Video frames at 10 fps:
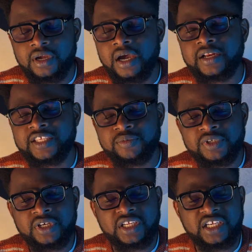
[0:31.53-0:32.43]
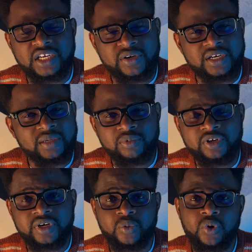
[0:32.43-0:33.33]
and it's been an
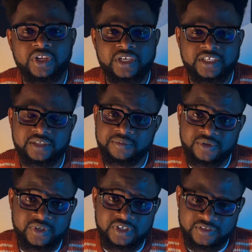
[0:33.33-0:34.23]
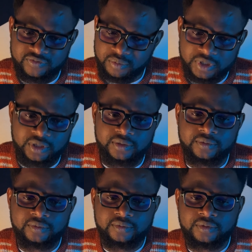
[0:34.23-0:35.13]
incredibly rewarding experience for me
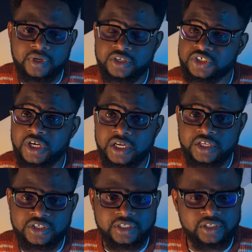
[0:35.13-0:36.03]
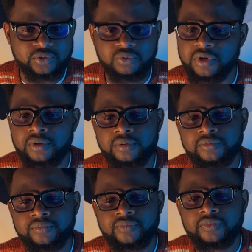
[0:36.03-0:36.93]
and challenging as well,
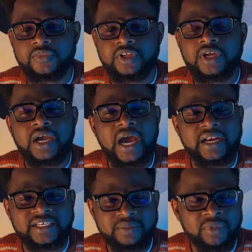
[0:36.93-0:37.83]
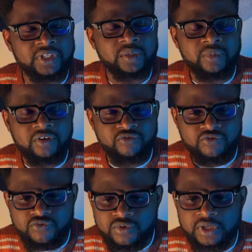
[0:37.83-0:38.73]
and it demanded my
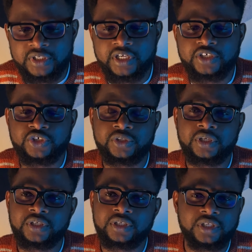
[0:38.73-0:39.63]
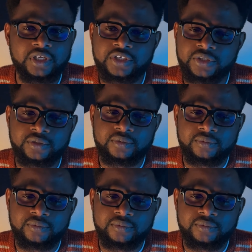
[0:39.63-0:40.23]
full attention and dedication.